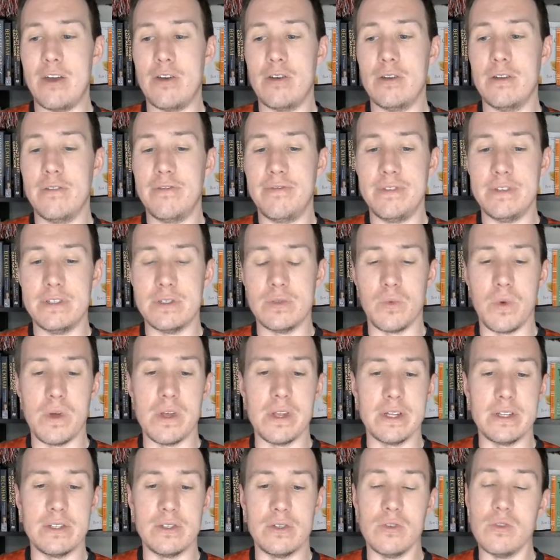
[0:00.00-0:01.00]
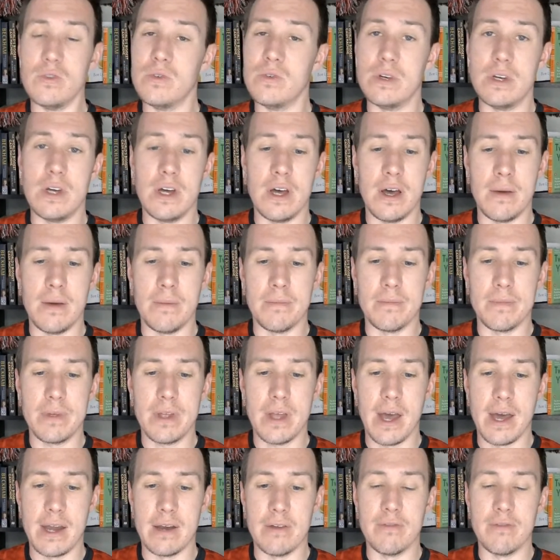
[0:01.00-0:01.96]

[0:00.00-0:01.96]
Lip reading: of if he's willing to kind